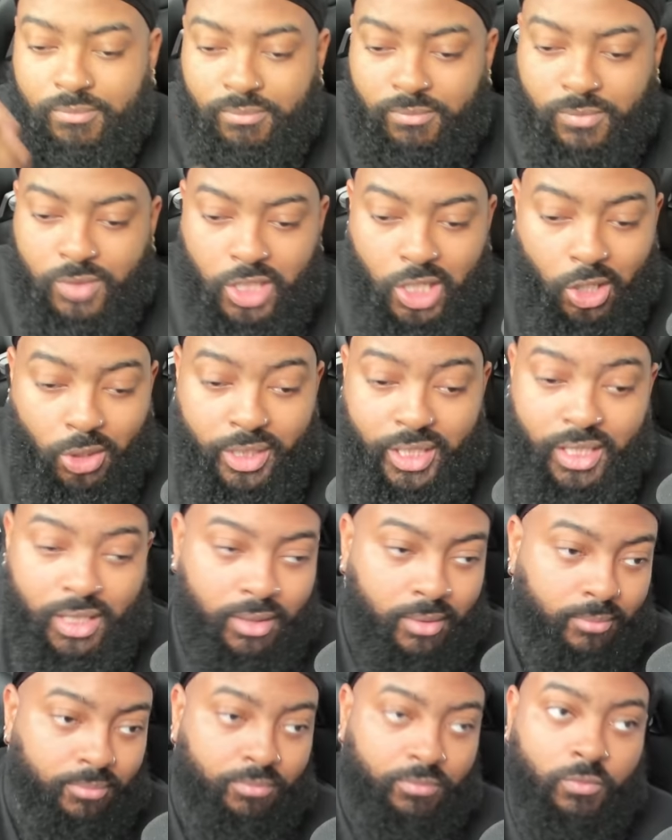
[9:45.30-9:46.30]
Cody,
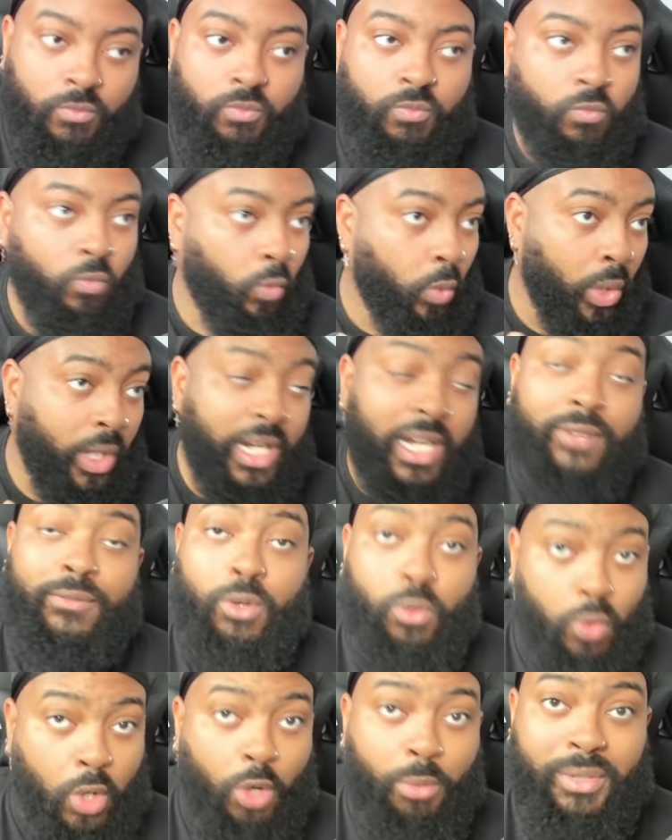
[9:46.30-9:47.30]

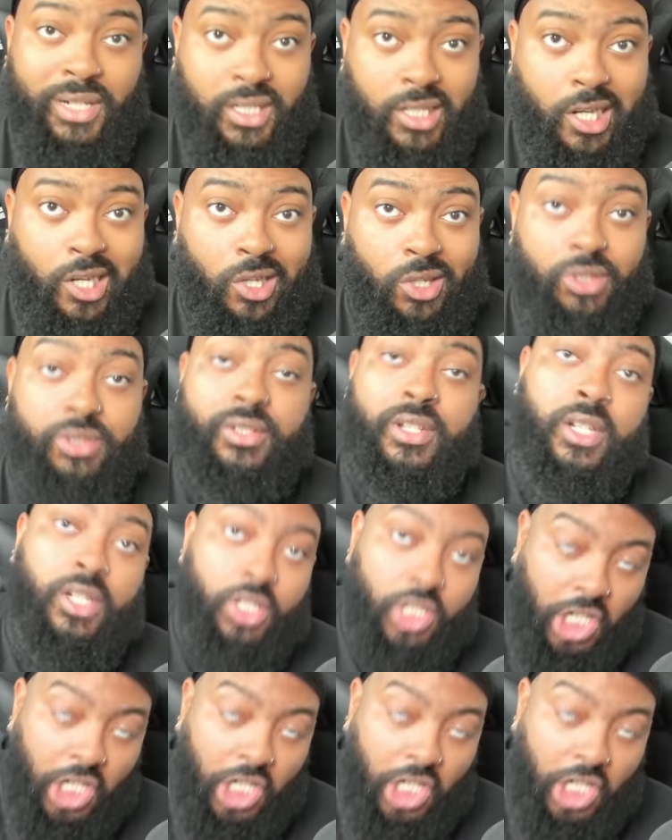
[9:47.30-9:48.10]
wherever Roman goes,